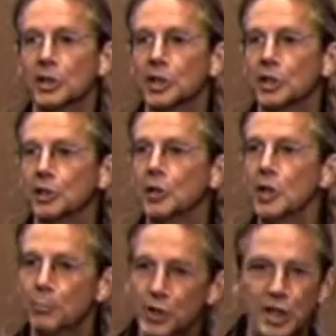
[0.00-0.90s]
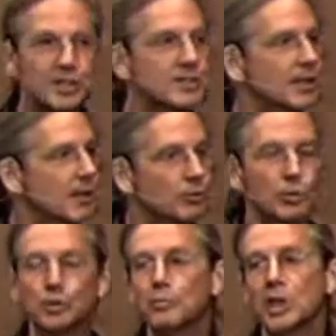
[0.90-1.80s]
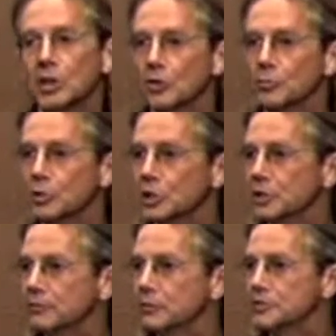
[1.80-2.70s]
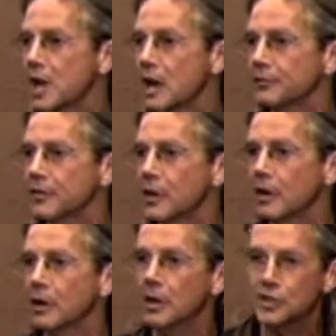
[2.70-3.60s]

in here. Bring it together when you meet other believers out there.